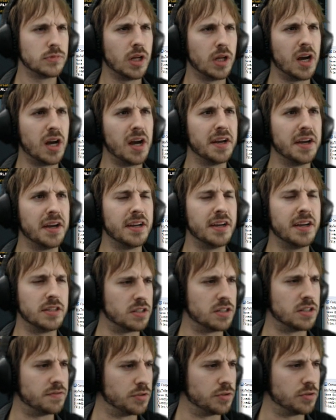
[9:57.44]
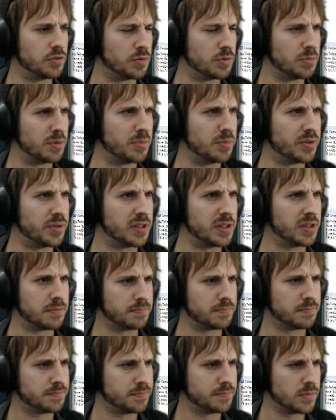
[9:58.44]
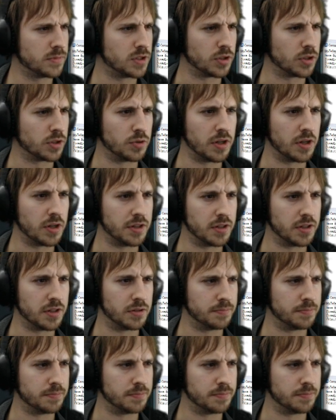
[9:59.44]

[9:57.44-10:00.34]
I, I did you remember that. Good idea.